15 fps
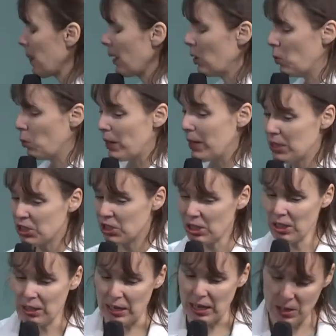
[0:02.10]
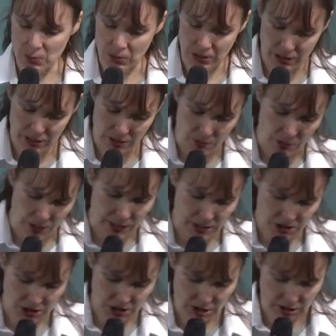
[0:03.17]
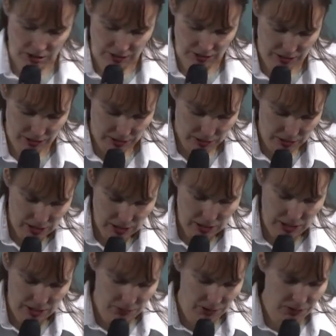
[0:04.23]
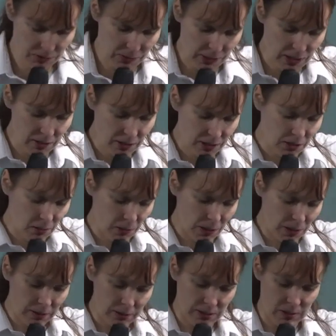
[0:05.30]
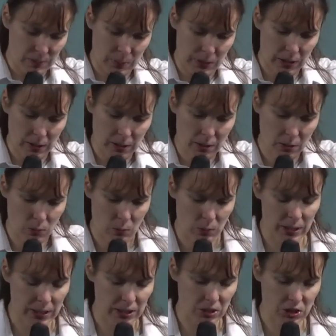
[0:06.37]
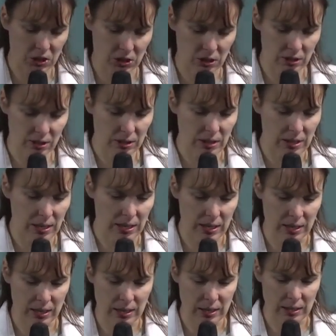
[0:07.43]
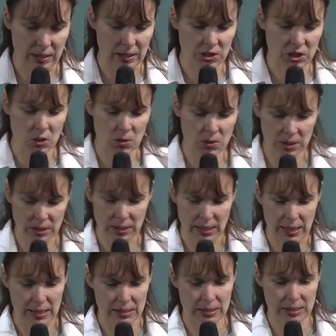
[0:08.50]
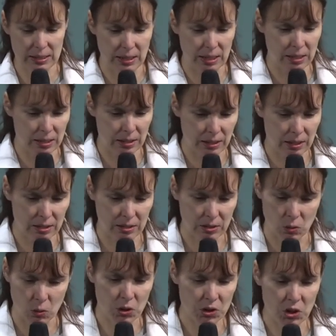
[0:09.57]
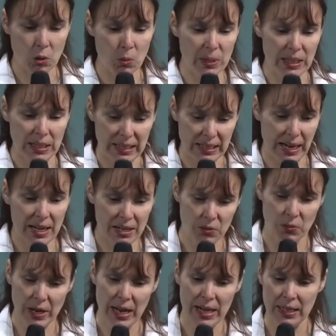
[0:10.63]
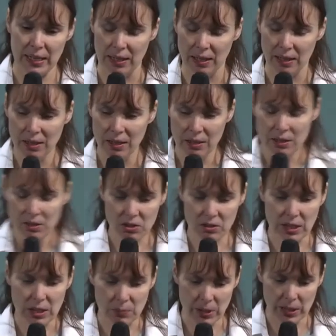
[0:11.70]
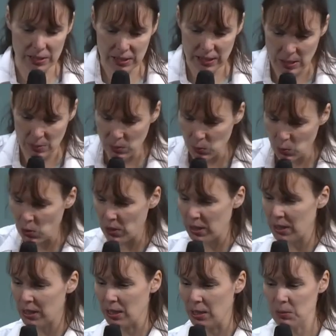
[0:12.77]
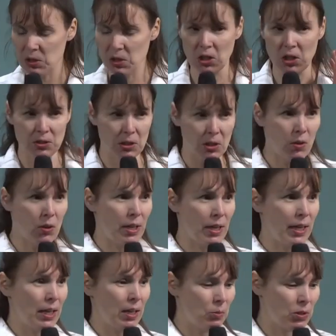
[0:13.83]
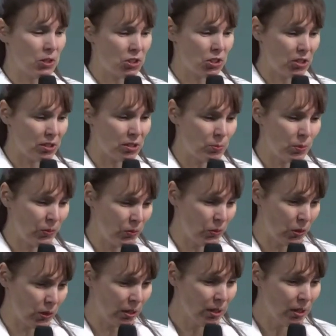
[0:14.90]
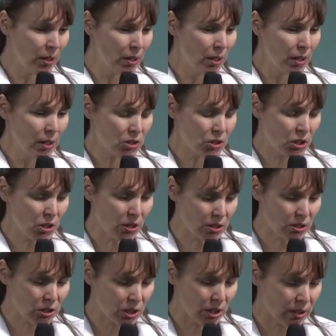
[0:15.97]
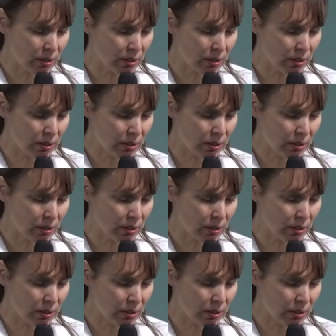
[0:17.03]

White shirt. I'm wearing a white shirt. I really felt like wearing this big white shirt, and I chose it last night, and the Lord told me to get it ready so that by the time the morning comes, you all know how I am with shirts before church.